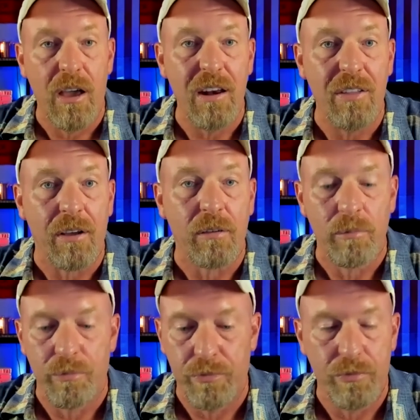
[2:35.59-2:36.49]
anything.
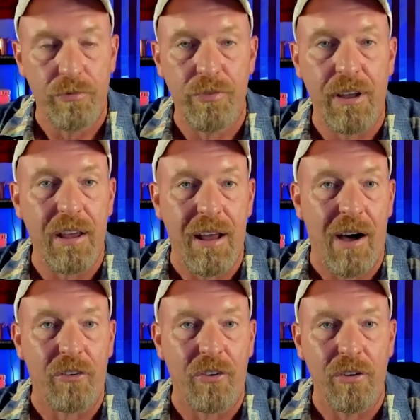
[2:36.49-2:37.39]
Forget
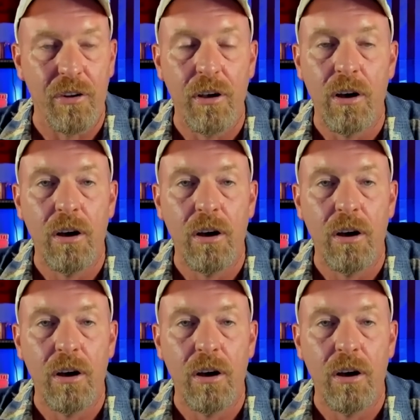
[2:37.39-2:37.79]
housing.